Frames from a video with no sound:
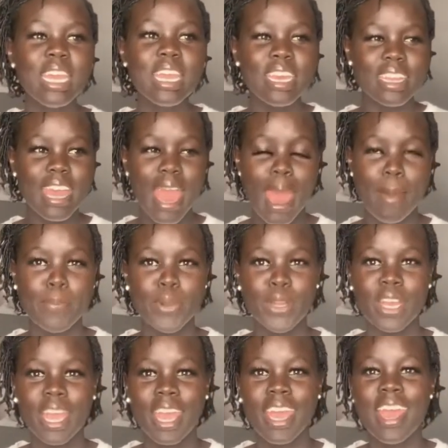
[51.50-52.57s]
Hamper
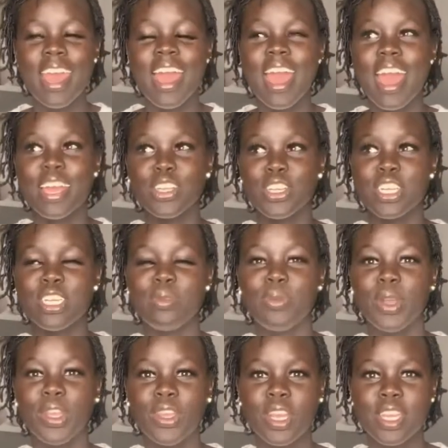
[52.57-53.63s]
day, I tried to
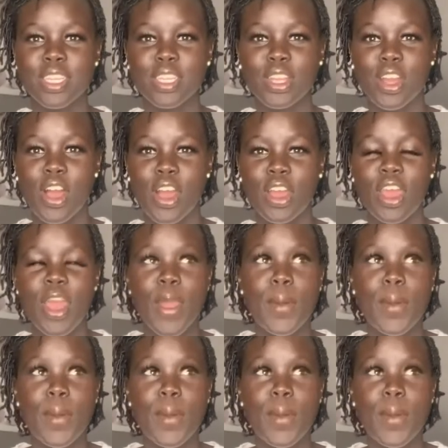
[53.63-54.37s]
bring you guys along,